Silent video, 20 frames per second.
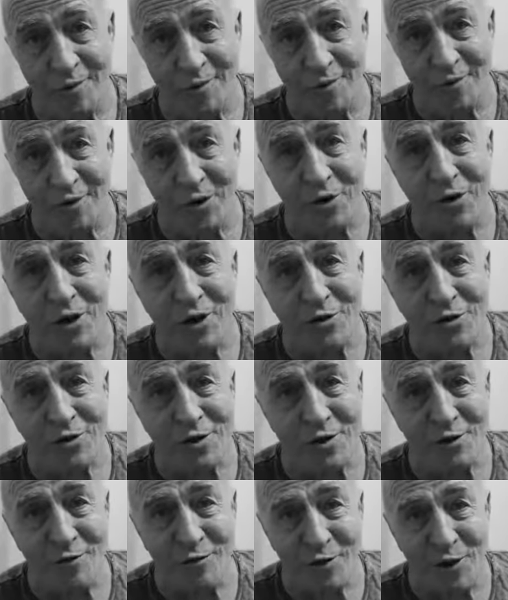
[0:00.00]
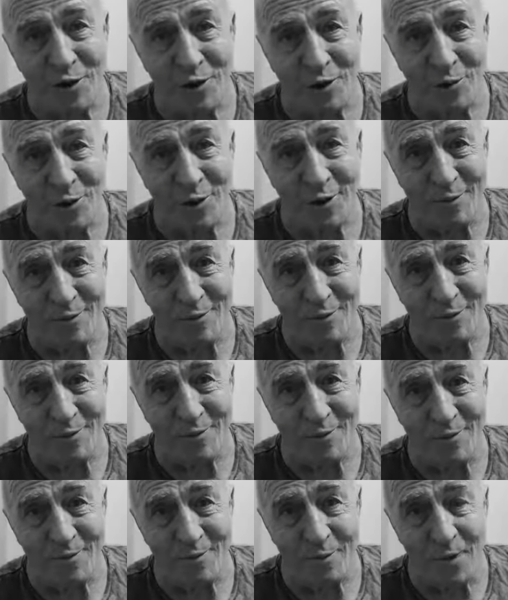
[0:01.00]
Go and get yourself another one.
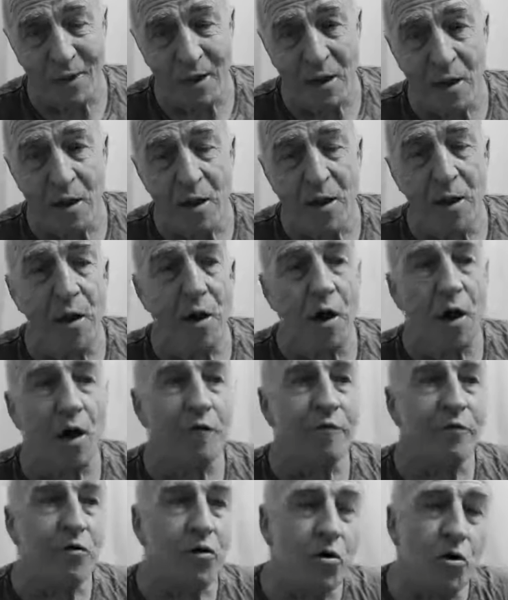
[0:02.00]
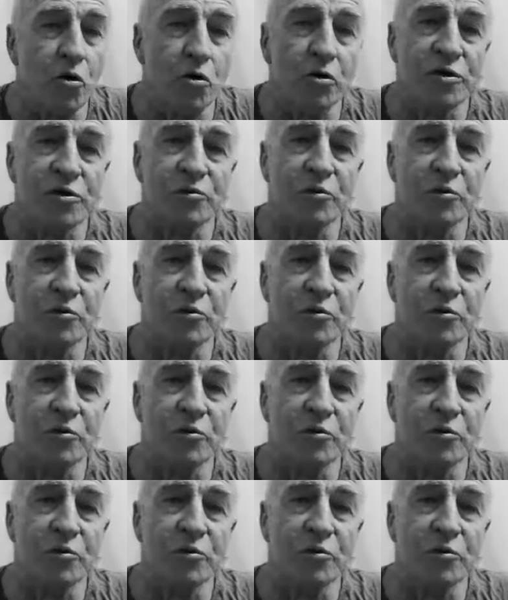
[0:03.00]
Of course,